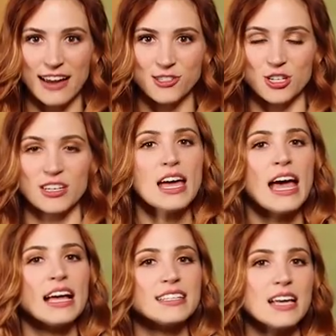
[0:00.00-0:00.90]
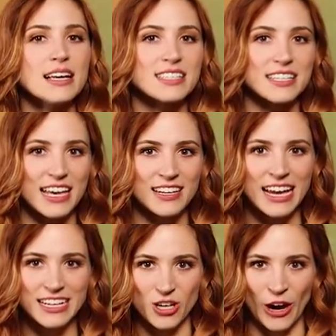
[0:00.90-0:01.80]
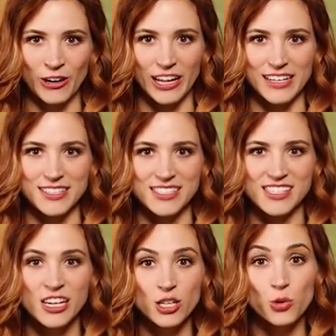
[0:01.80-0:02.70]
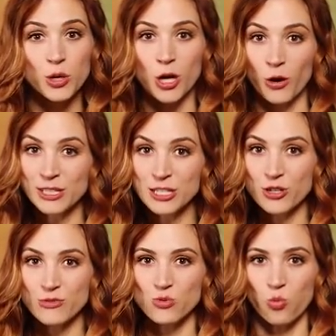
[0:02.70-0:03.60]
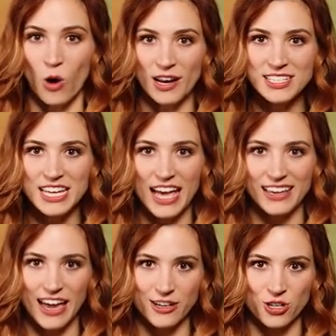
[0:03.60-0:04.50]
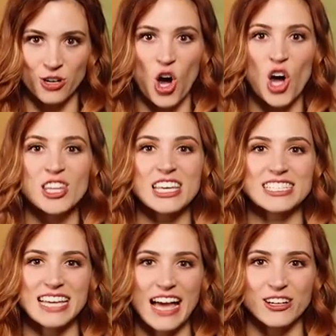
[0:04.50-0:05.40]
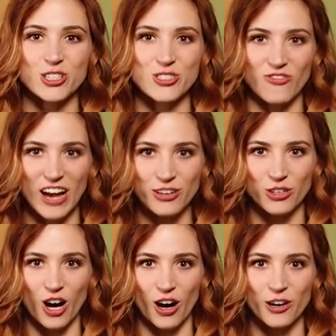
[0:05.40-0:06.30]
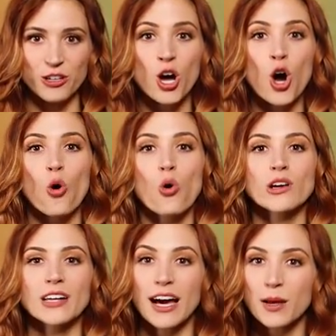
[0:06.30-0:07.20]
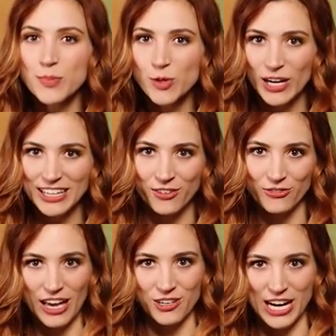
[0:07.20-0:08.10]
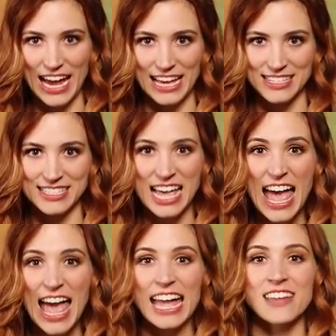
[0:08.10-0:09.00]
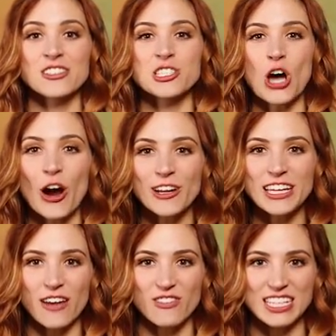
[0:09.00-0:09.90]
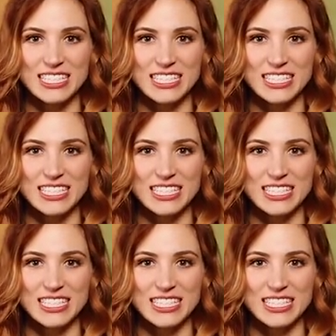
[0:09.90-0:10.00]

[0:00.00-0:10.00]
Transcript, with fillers: action and designate a target. You can only choose one attack action on the attacker's fighter card or an upgrade the fighter has, and the target of the